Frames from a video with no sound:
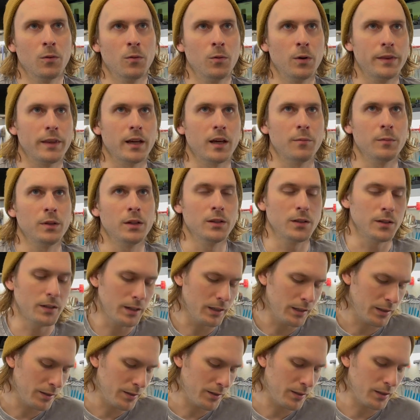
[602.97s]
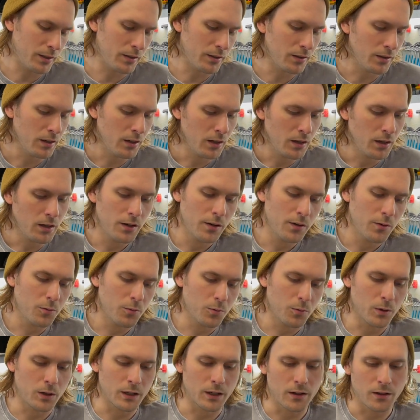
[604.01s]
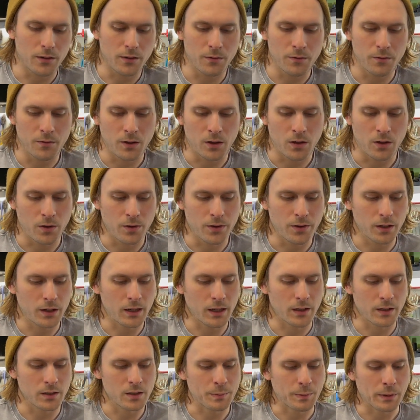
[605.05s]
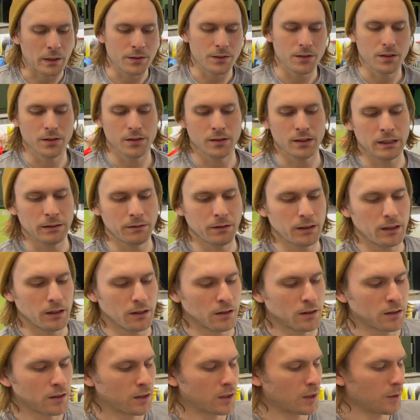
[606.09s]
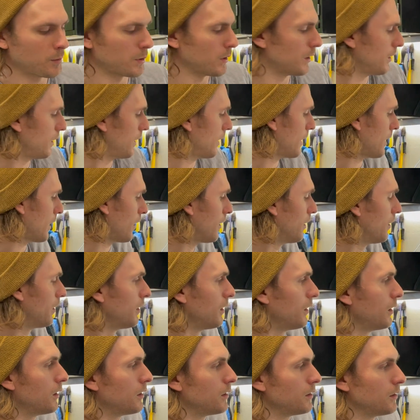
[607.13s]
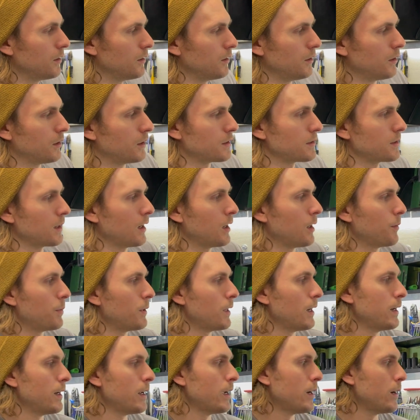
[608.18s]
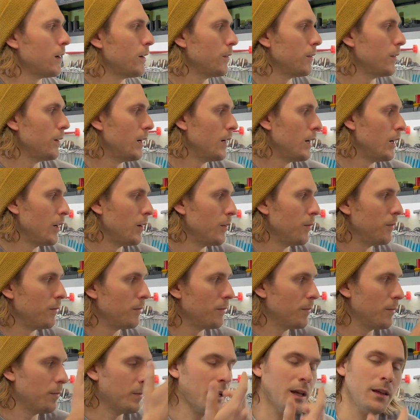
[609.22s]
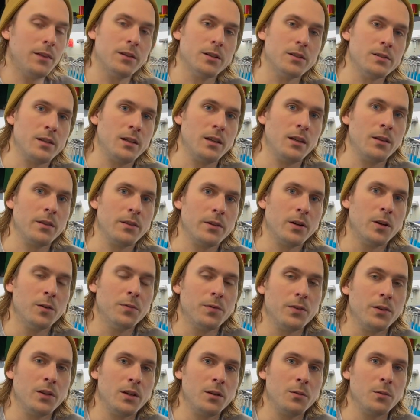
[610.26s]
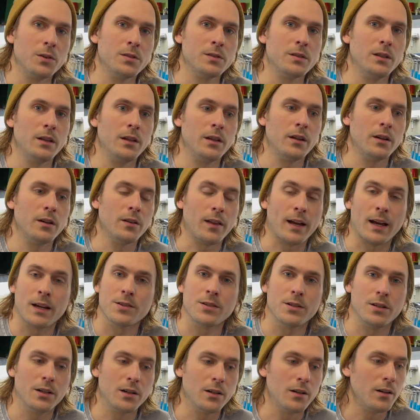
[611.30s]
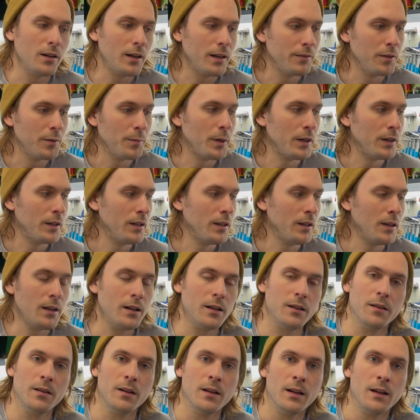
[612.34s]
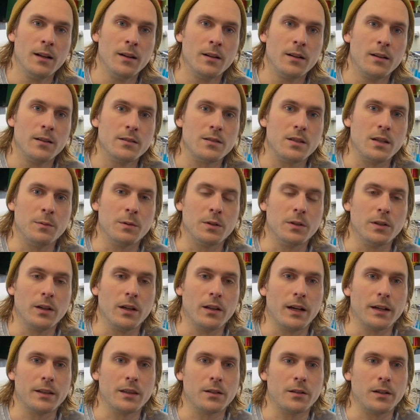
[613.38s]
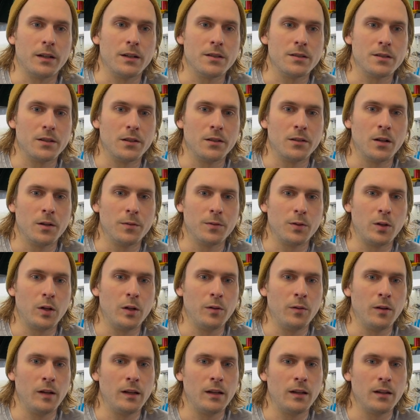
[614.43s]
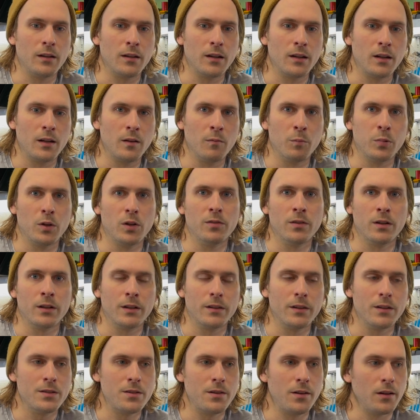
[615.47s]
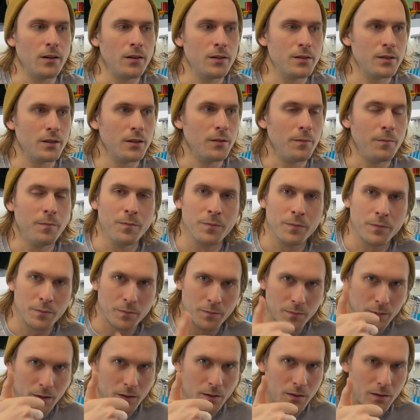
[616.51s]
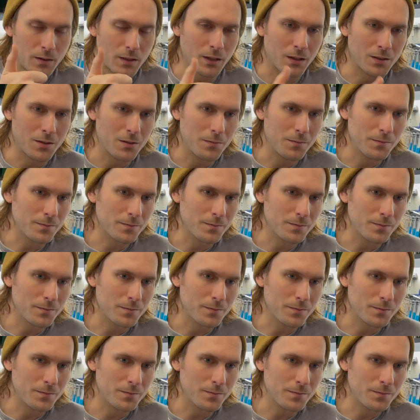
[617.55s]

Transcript: what that meal is and what all the kind of sponsors and everything are. But yeah, you can sign up right now, May 13th. Hopefully we'll see you there. Last year, everybody seemed to really like the race, so hopefully we can improve on it this year. So thanks.